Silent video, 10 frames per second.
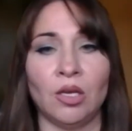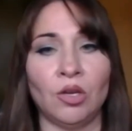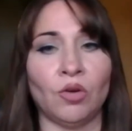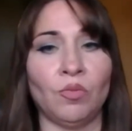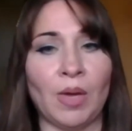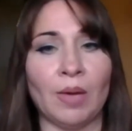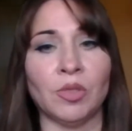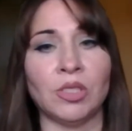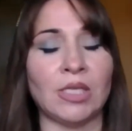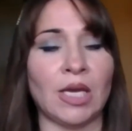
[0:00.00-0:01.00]
Be
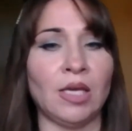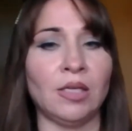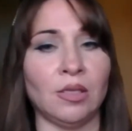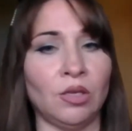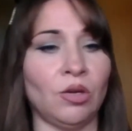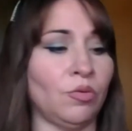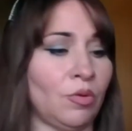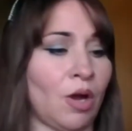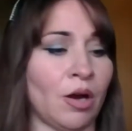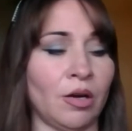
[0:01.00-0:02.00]
able to take
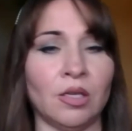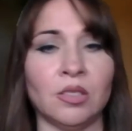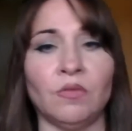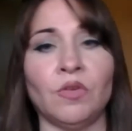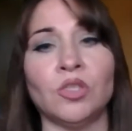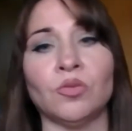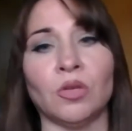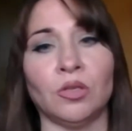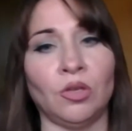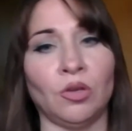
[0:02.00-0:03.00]
our
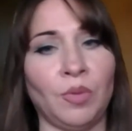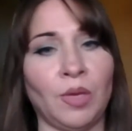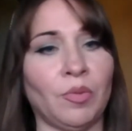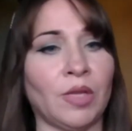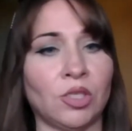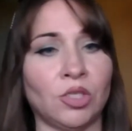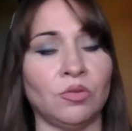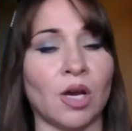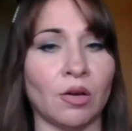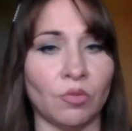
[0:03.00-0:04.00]
individual people that
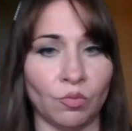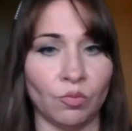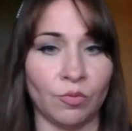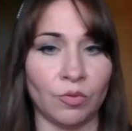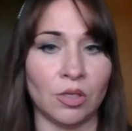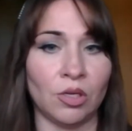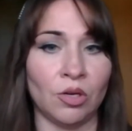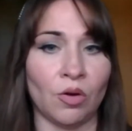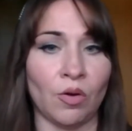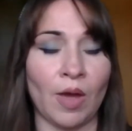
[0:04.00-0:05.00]
do not
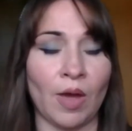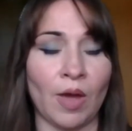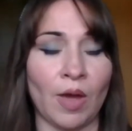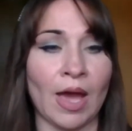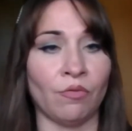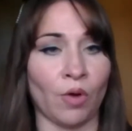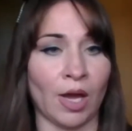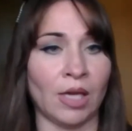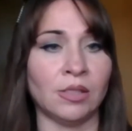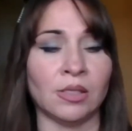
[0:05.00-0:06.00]
have
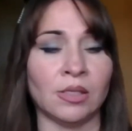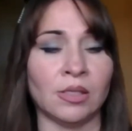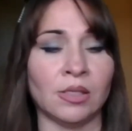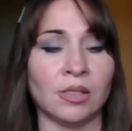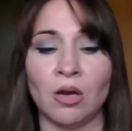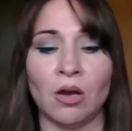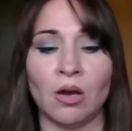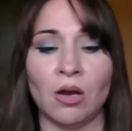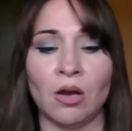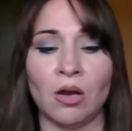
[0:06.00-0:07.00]
rides, our
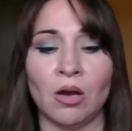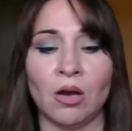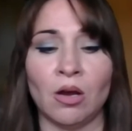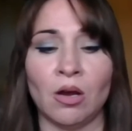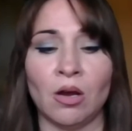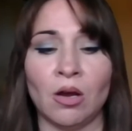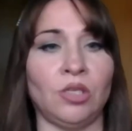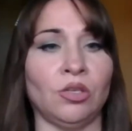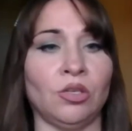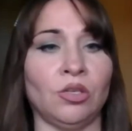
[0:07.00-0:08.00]
elderly, our
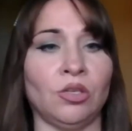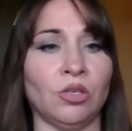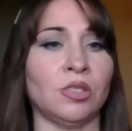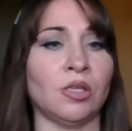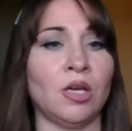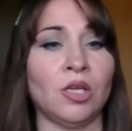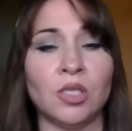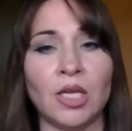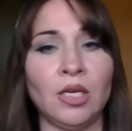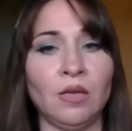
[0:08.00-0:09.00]
seniors, so they can
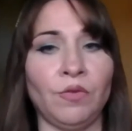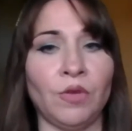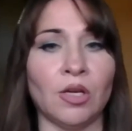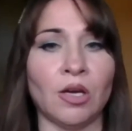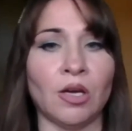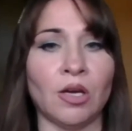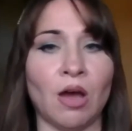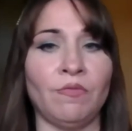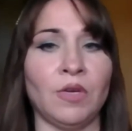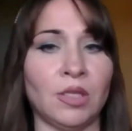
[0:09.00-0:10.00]
feel confident that
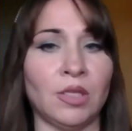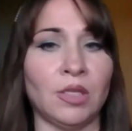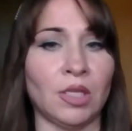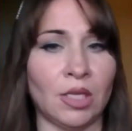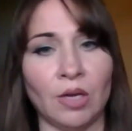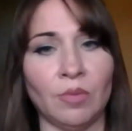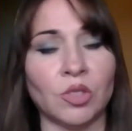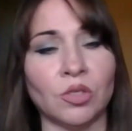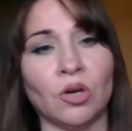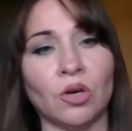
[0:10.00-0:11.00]
they're able to go and
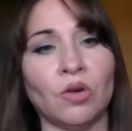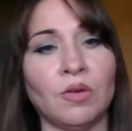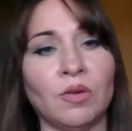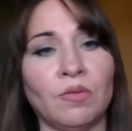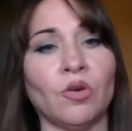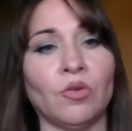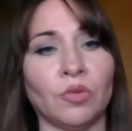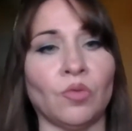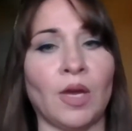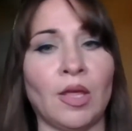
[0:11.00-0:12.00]
vote the way they want to
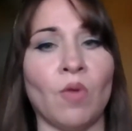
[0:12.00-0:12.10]
vote.